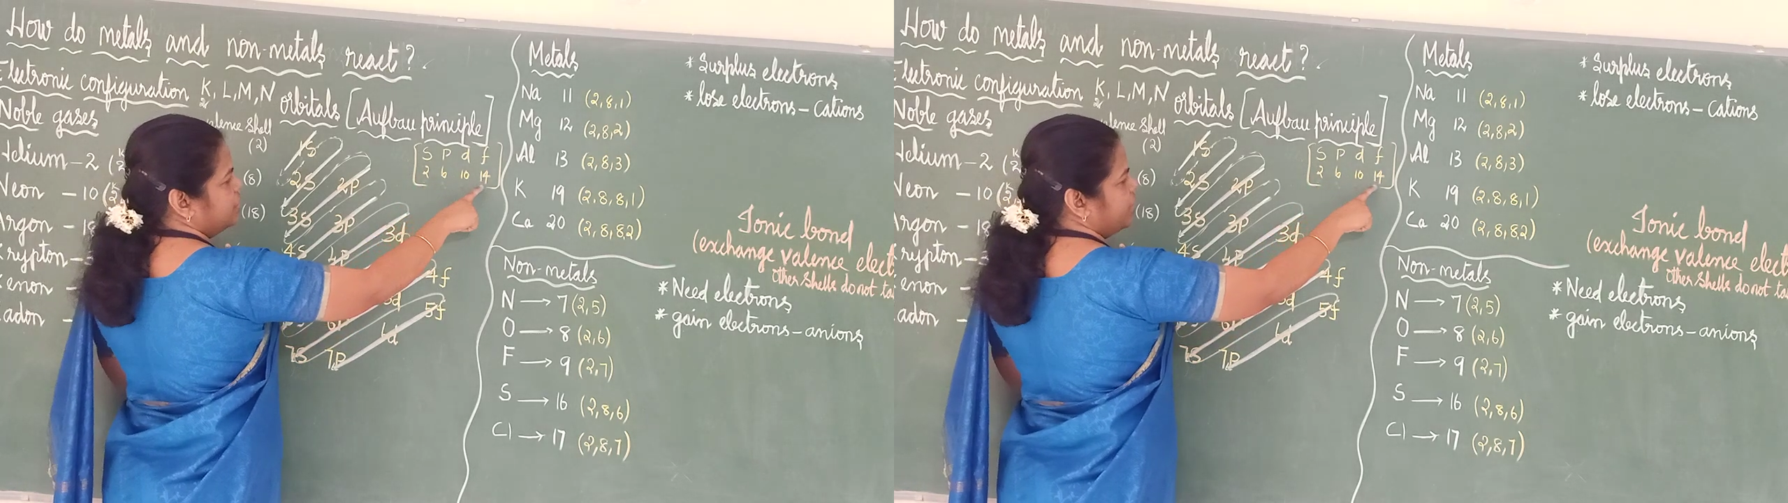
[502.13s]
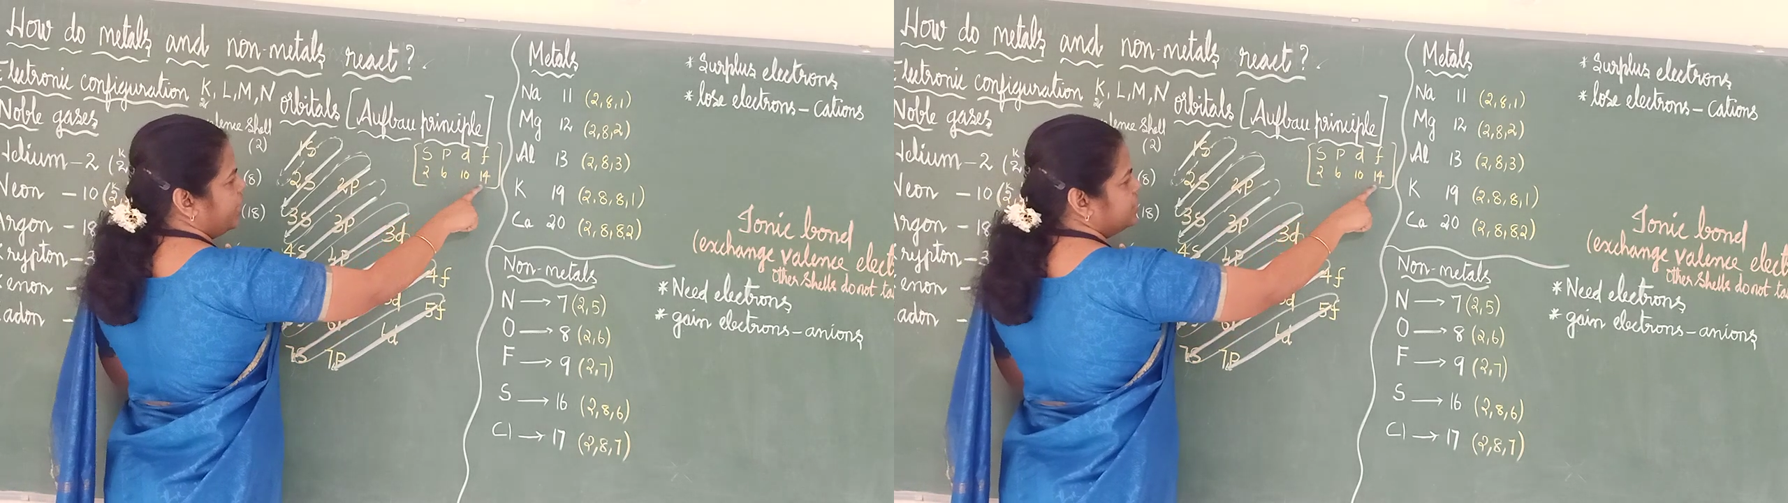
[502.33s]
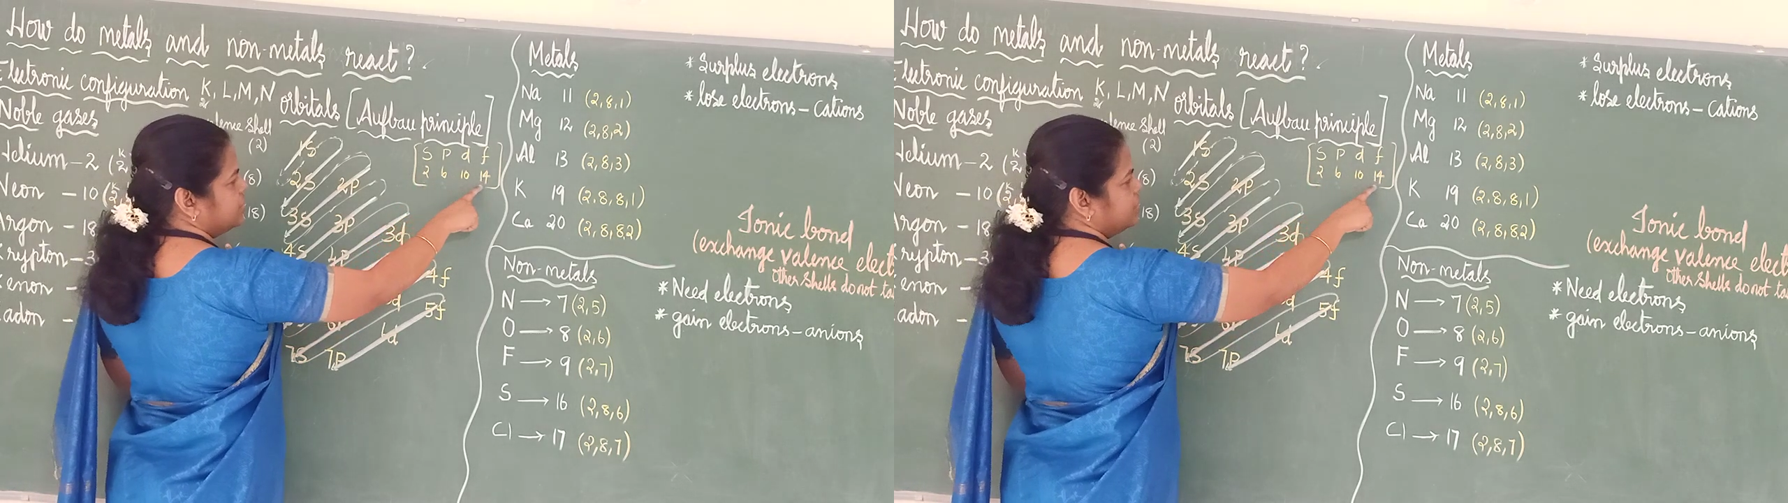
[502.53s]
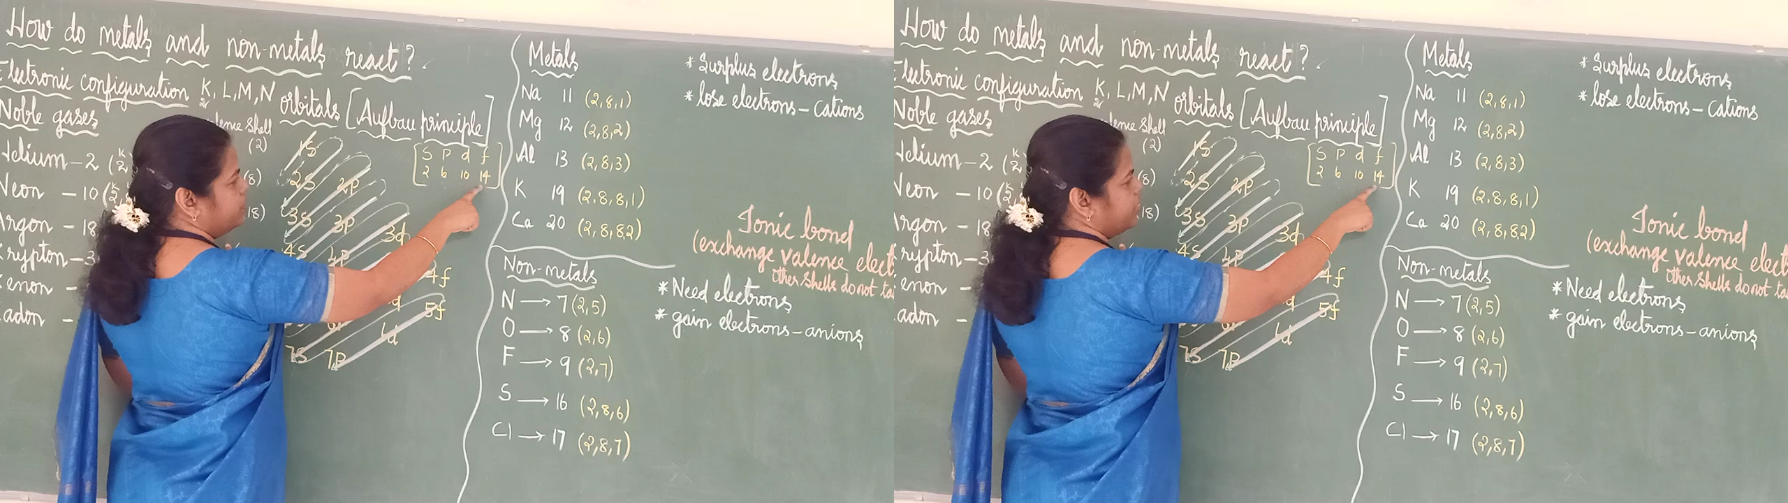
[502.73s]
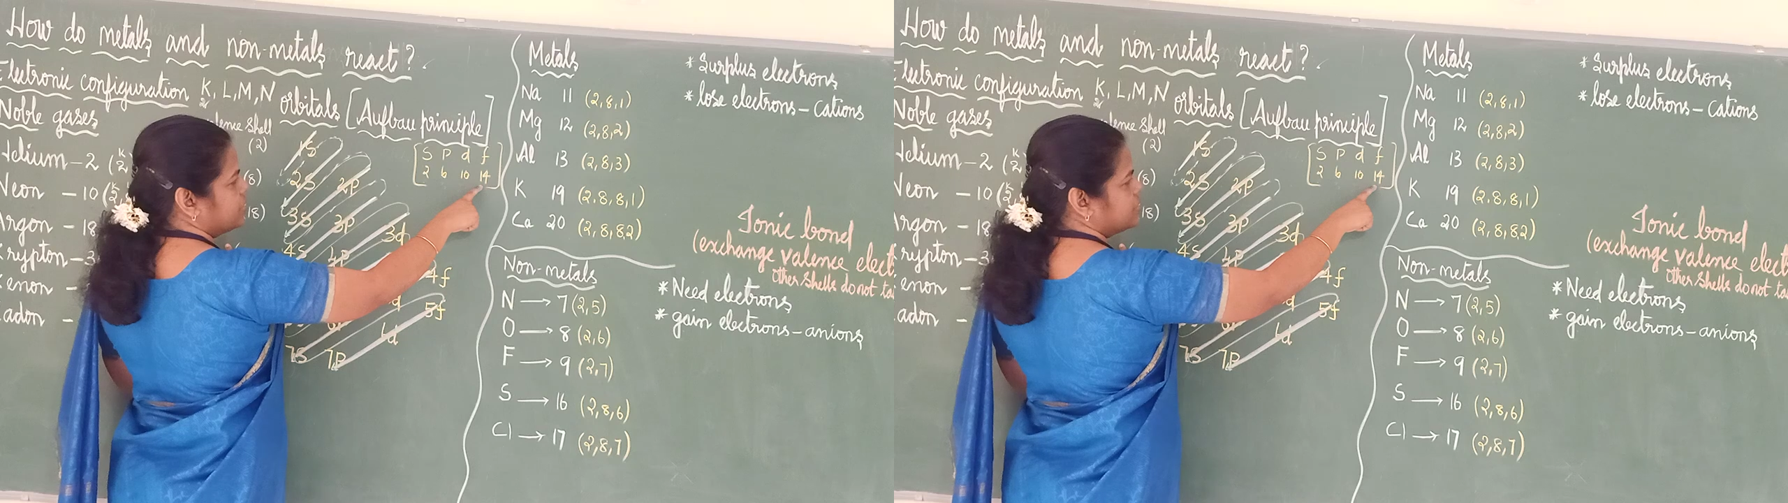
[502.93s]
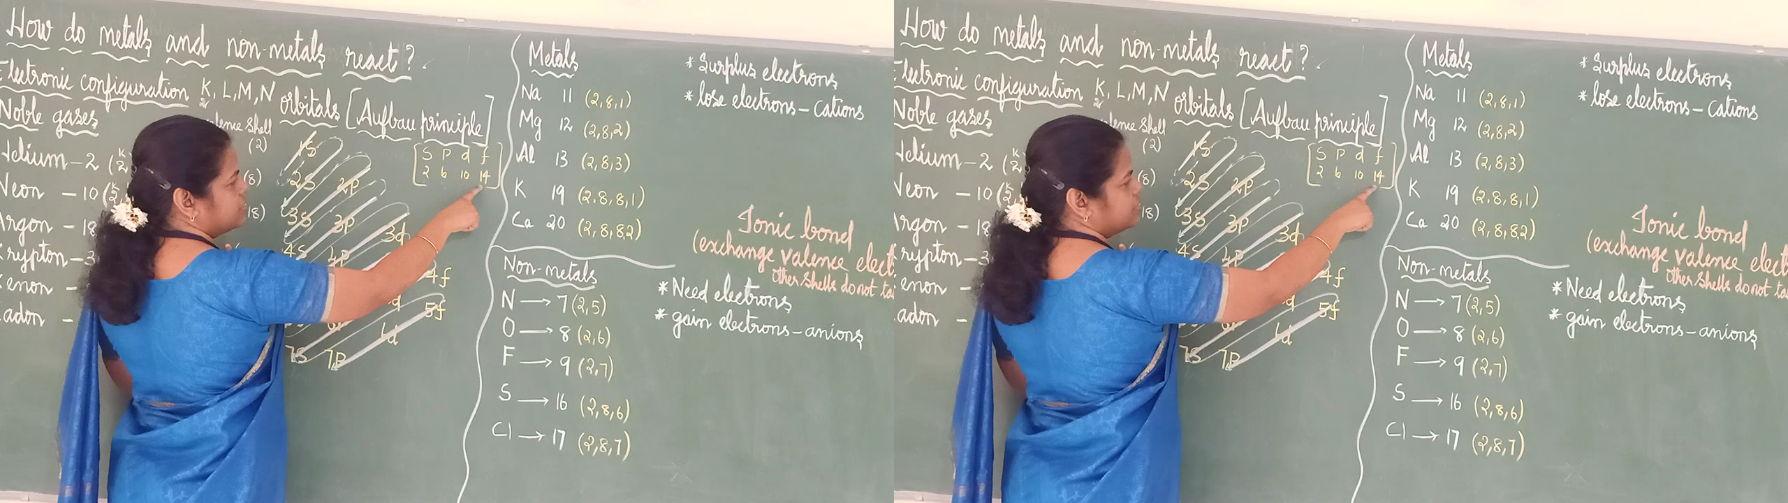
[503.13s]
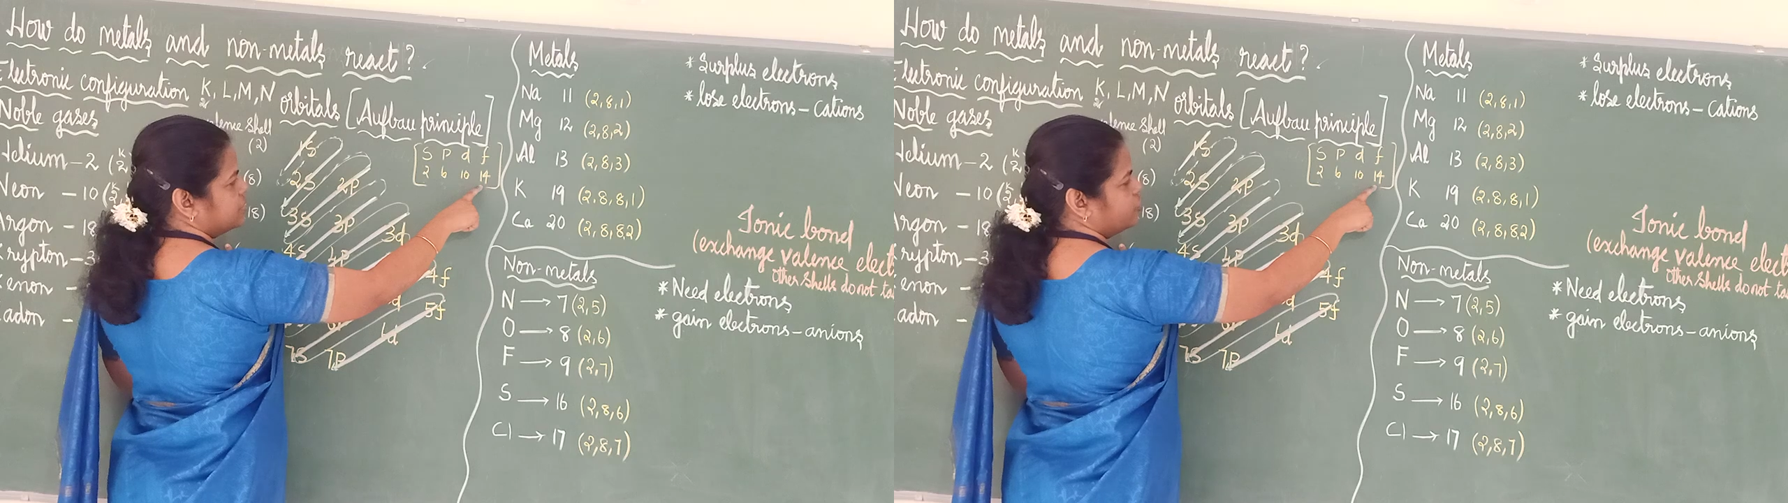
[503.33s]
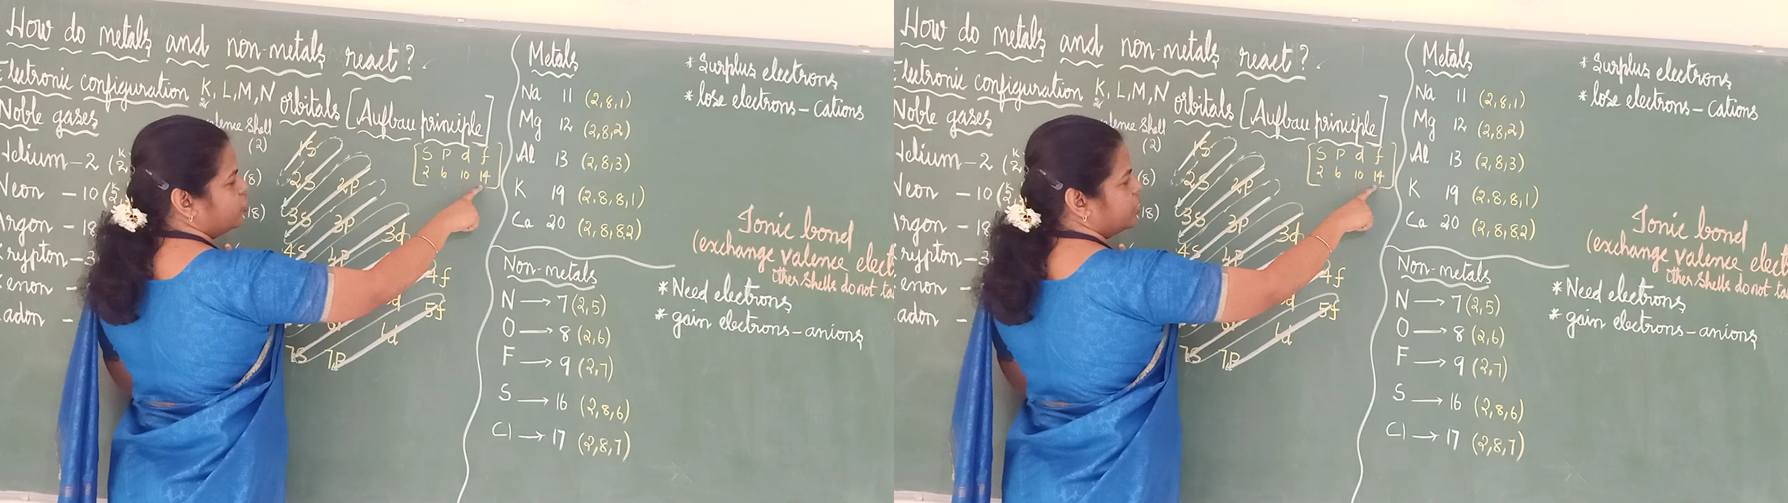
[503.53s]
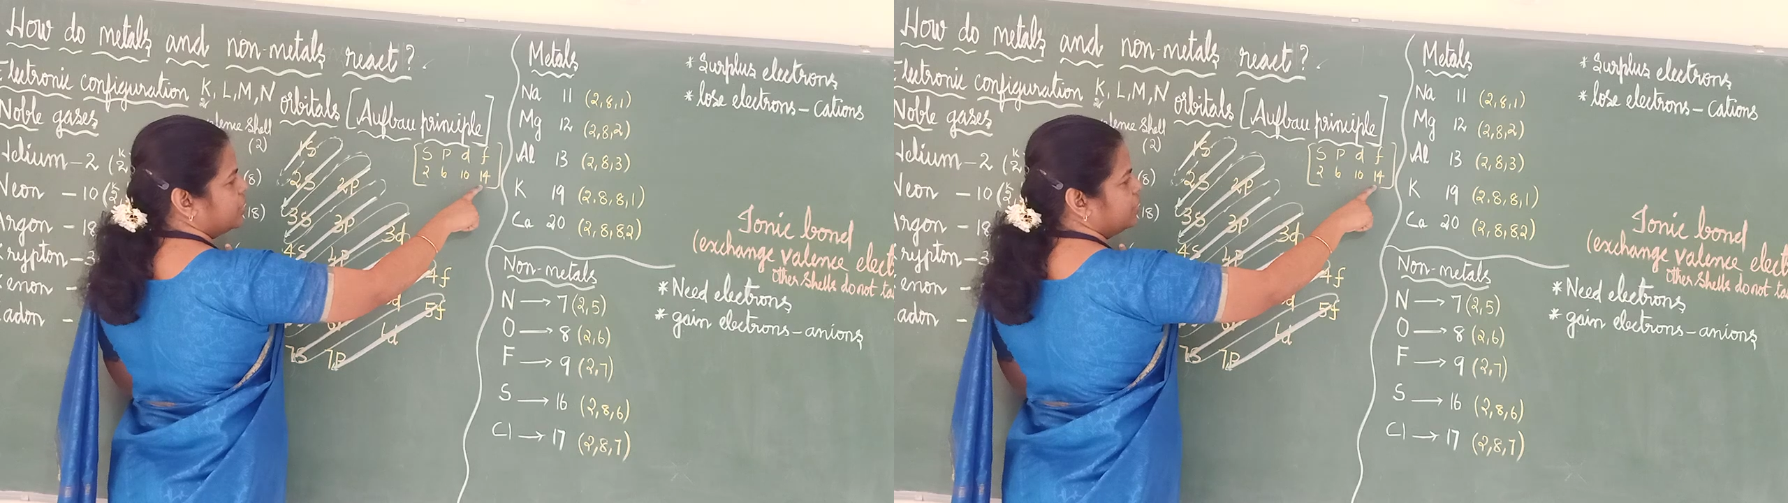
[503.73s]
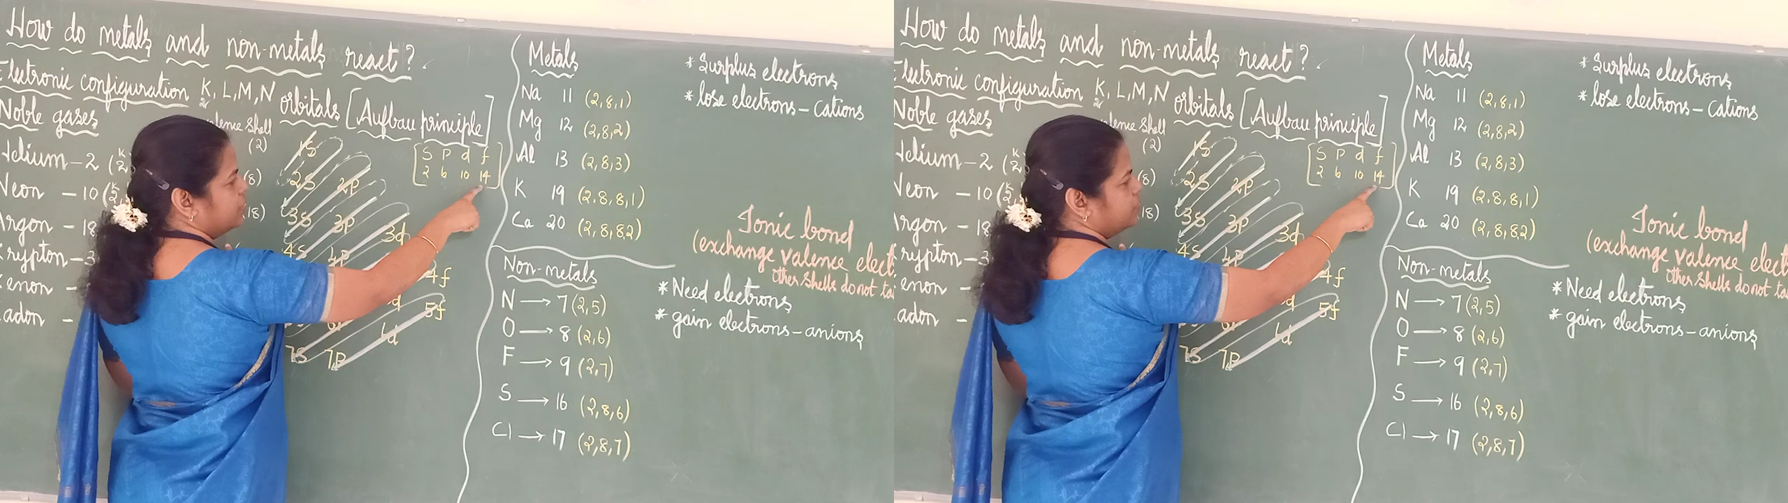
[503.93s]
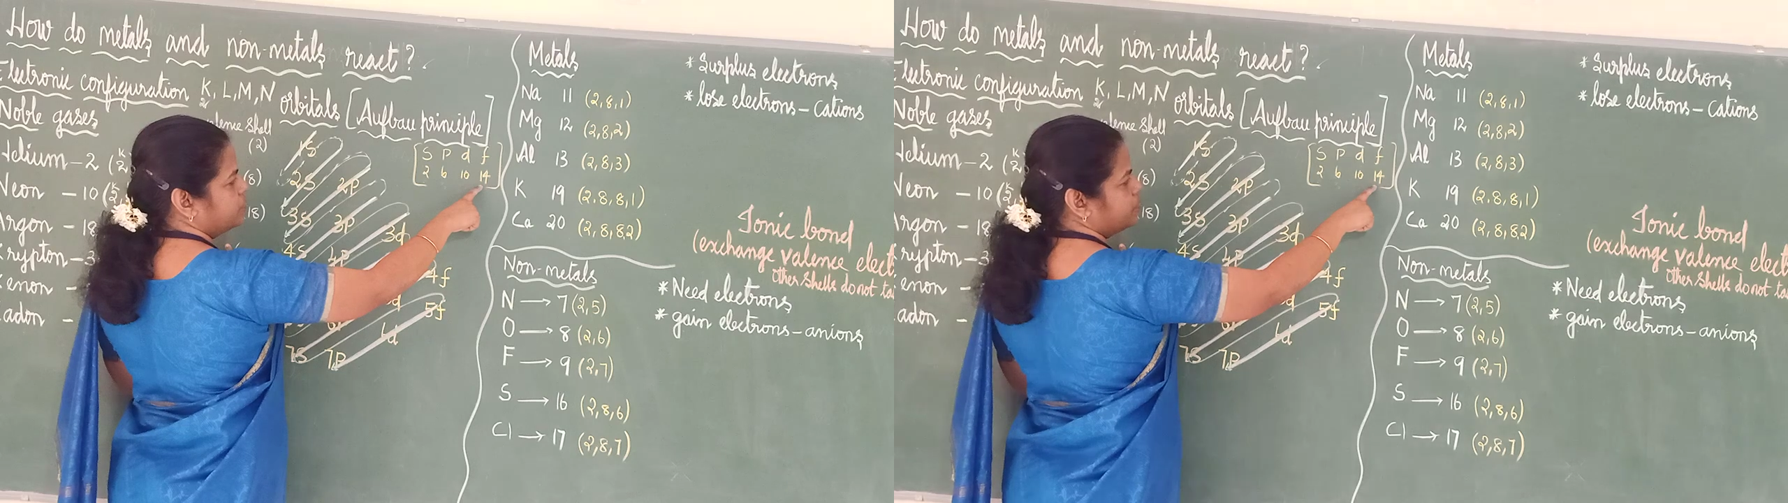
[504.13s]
18 plus 14,